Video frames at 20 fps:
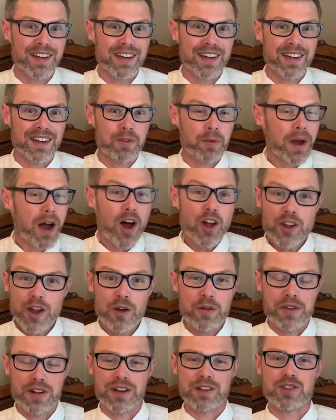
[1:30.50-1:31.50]
We all
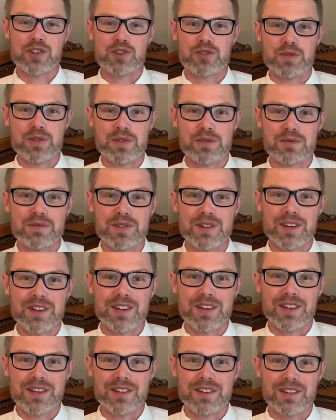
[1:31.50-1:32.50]
know that it's true.
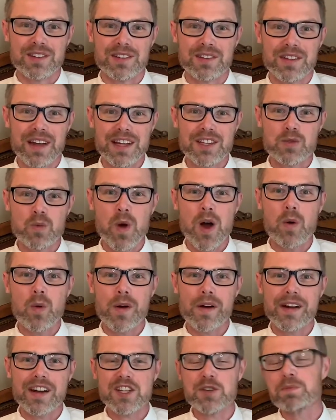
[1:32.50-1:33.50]
That's what
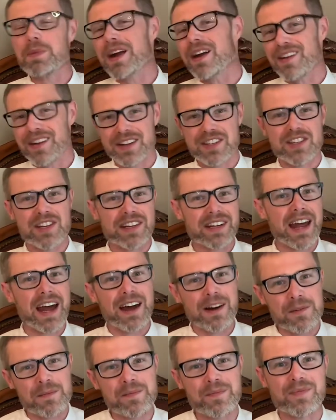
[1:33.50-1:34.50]
we're experiencing.
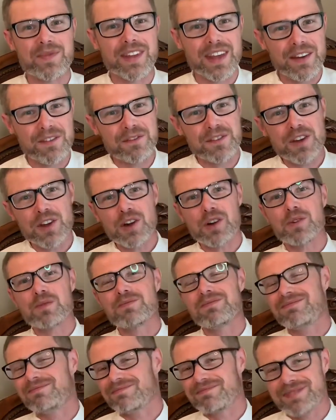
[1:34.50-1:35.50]
Now, if you're,
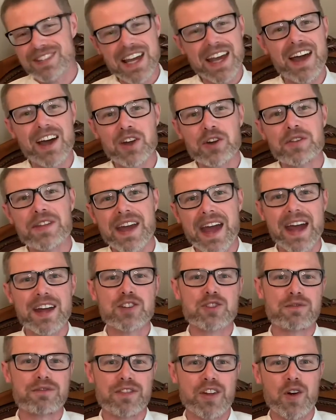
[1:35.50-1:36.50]
say, under the
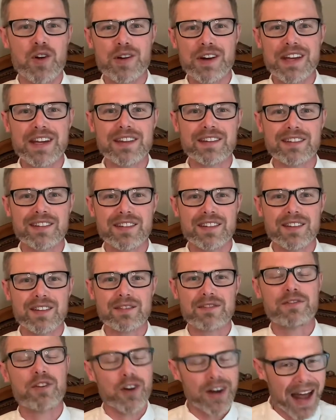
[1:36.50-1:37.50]
age of 30,
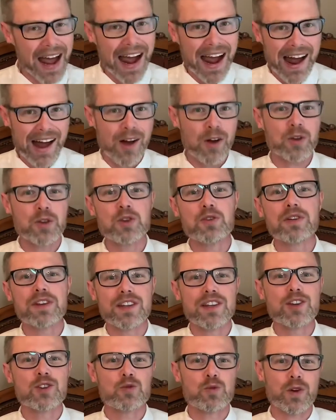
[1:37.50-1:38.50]
for now, you can
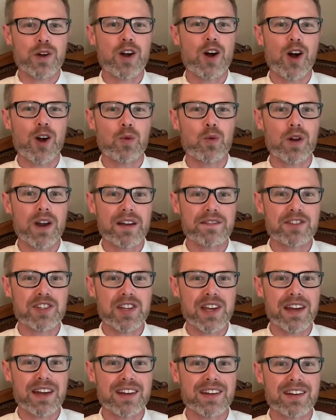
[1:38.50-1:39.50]
disregard what I've
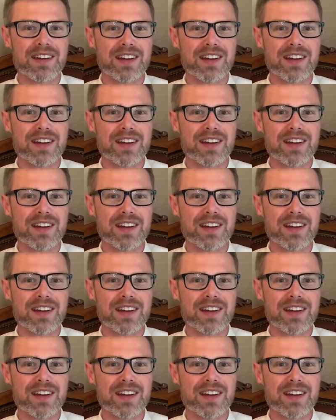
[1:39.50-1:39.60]
said.